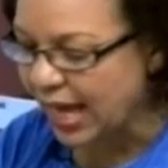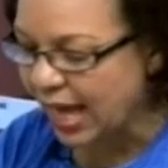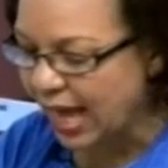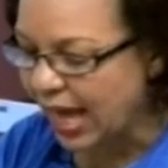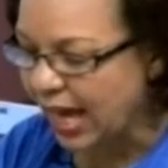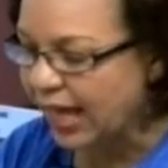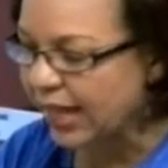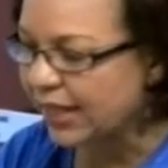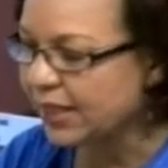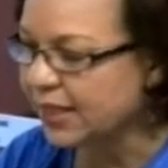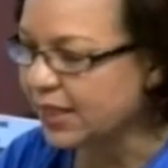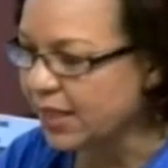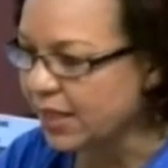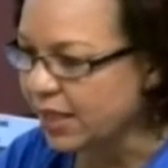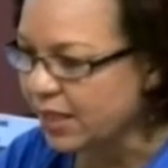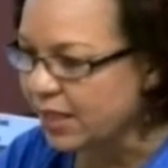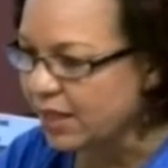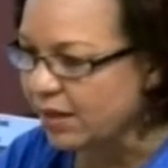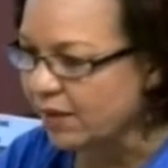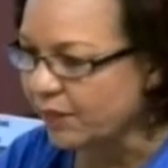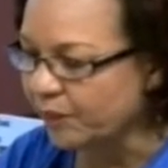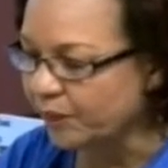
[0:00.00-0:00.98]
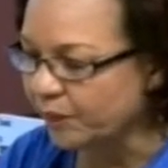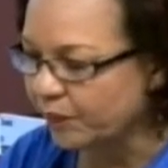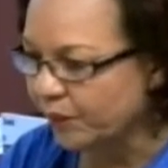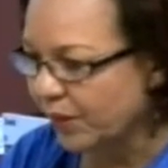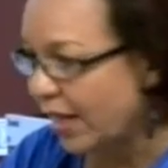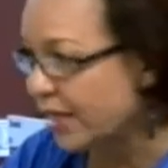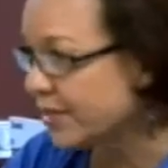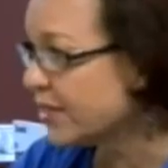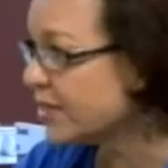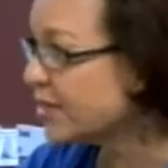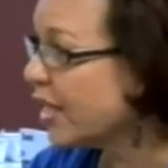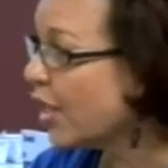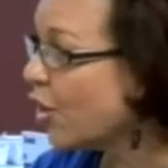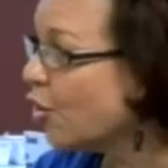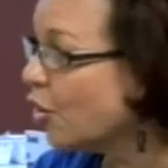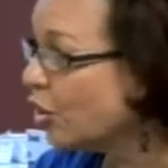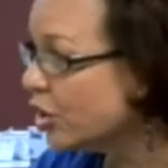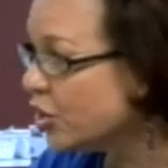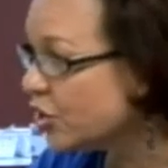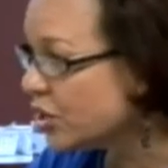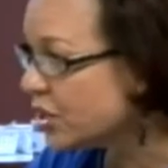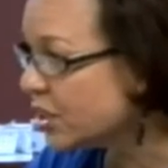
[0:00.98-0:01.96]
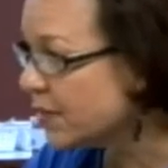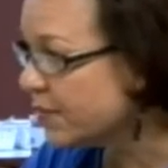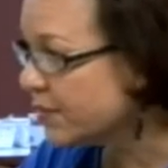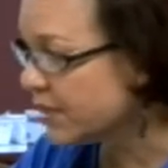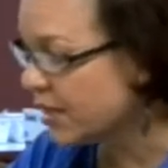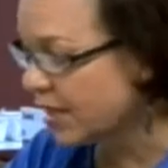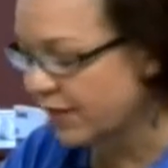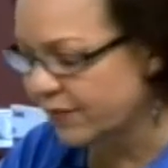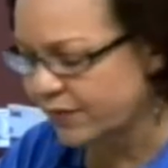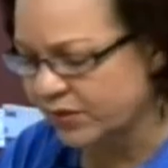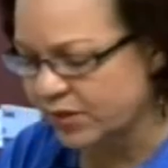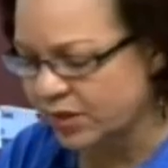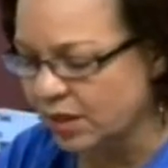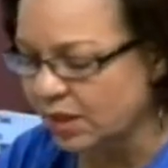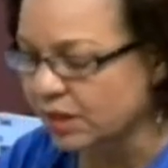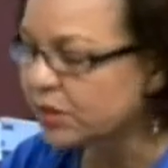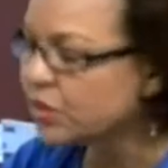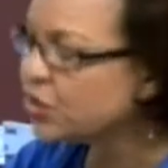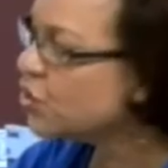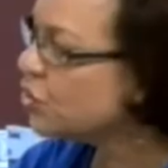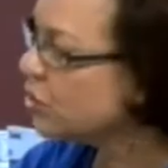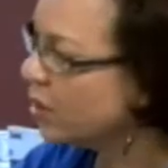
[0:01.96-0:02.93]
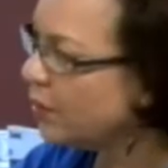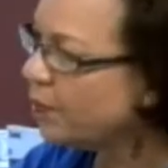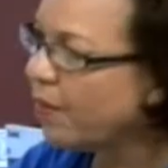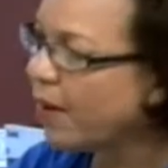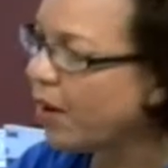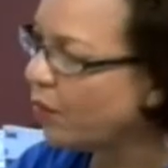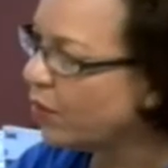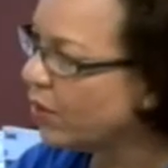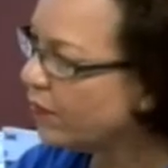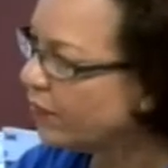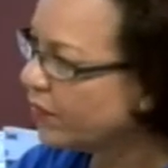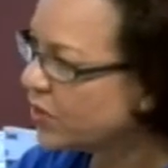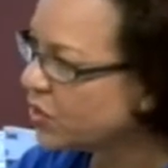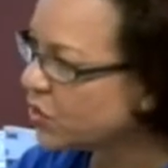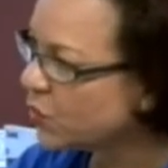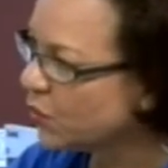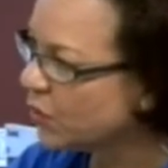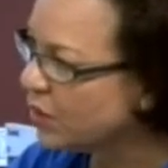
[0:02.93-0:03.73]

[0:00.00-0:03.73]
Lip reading: And he, as a psychologist himself, he understood the power of this work.